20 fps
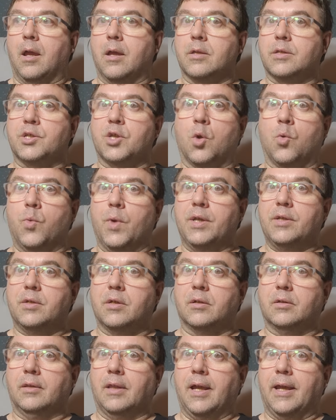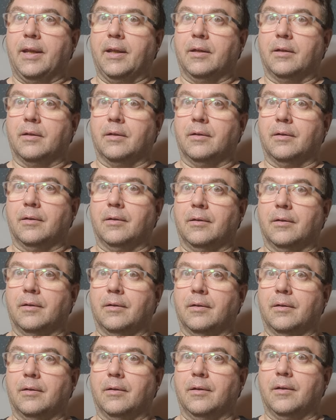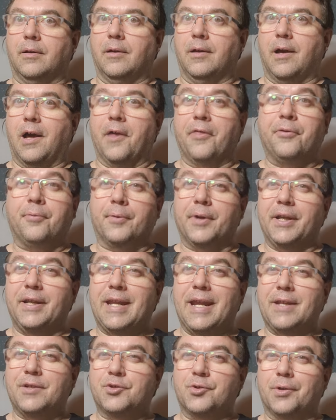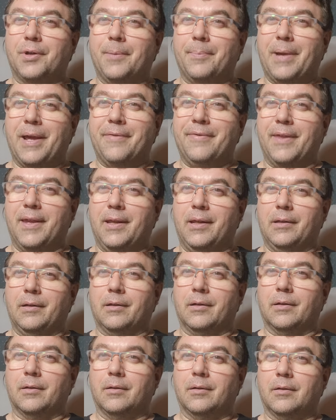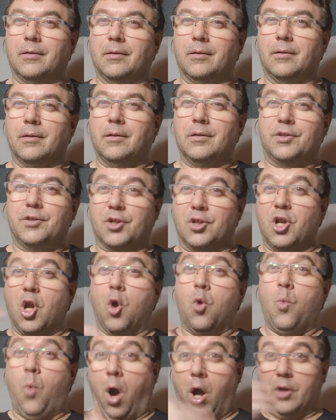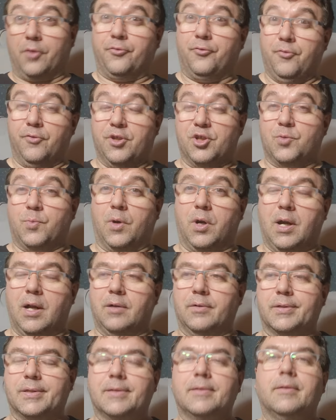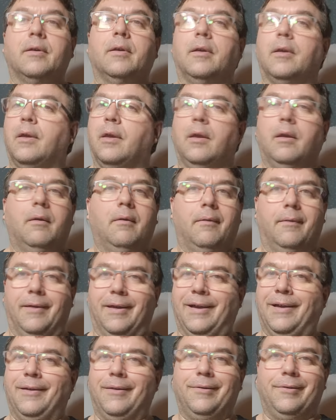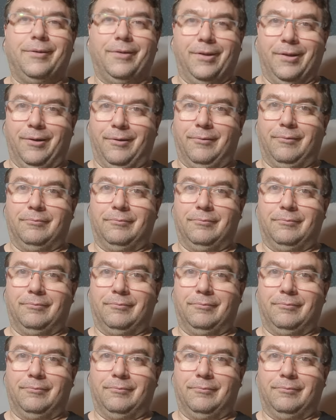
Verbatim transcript: So we took like a 3-day trip, I think, to go walk through this warehouse. Uh, no,